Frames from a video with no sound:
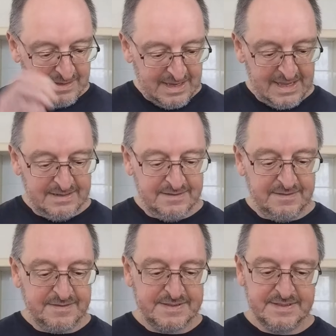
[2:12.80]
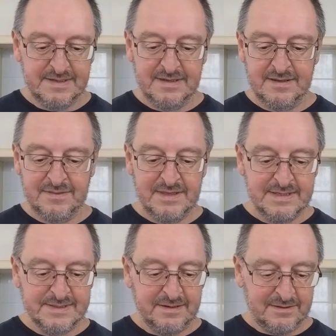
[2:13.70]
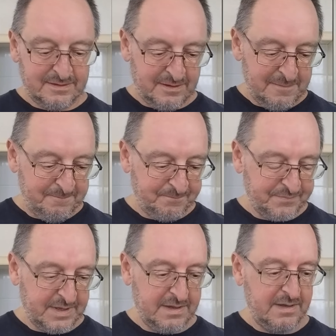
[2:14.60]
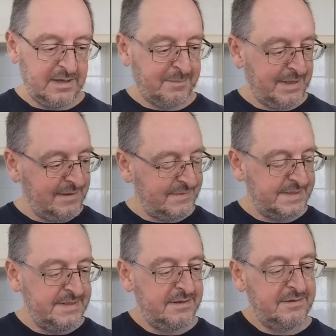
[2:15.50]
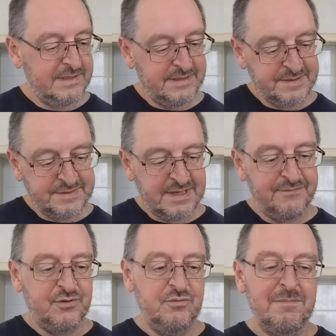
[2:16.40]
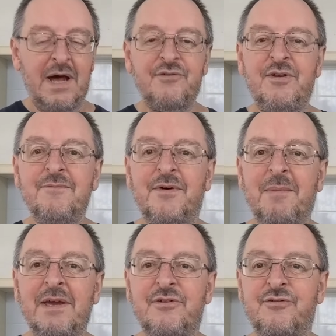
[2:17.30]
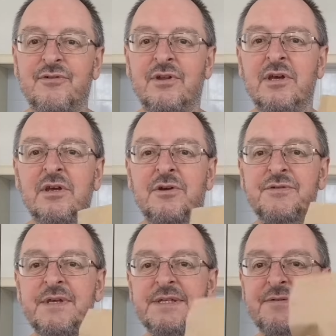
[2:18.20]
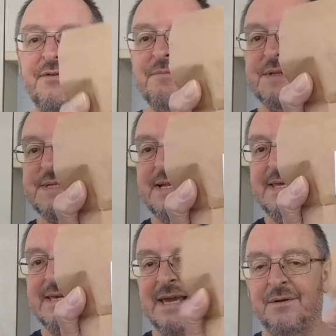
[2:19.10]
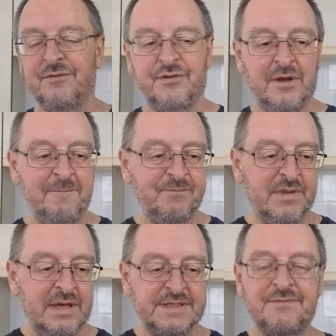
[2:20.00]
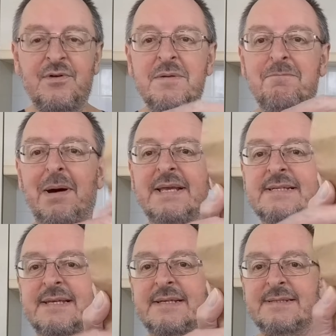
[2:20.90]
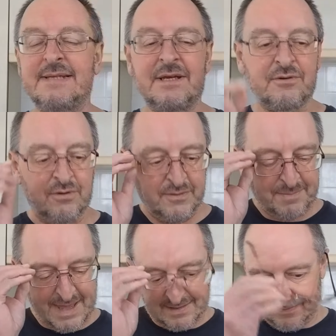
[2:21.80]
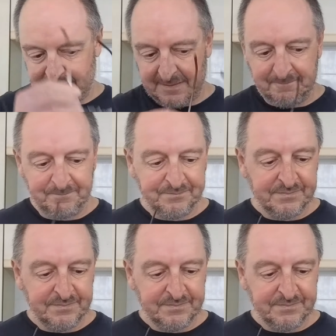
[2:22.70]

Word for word: And these are, I believe it's 90, it doesn't give you much information because these are from the deli counter. It's a very basic sticker on the back there